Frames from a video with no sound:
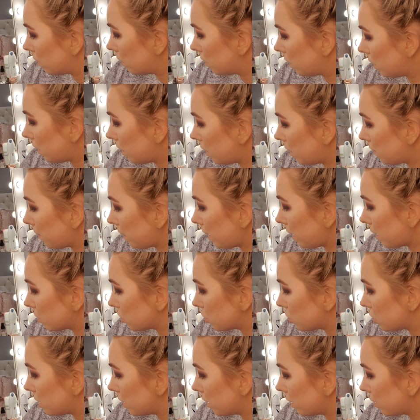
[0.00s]
and I'm
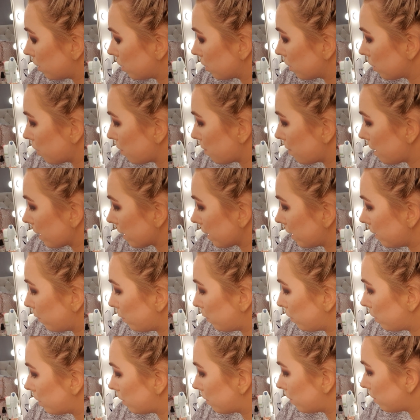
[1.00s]
actually going to go back in
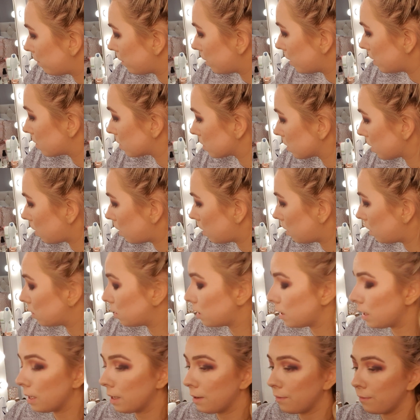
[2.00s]
with the first colour,
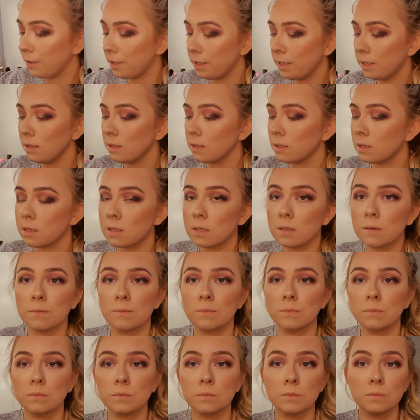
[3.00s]
Delirious,
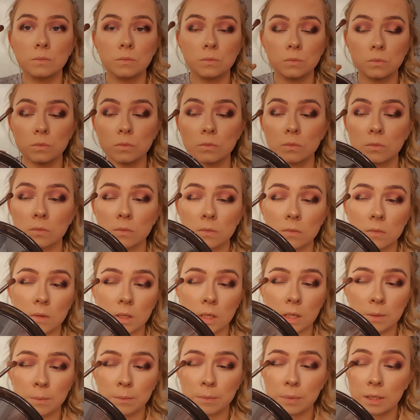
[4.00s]

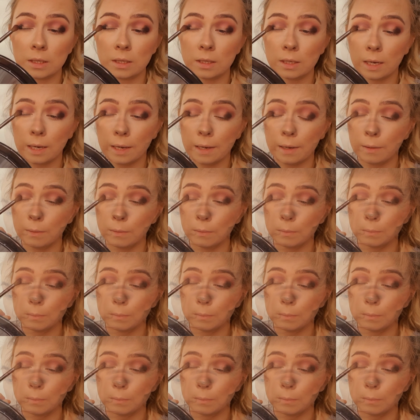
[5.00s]
and blend that out.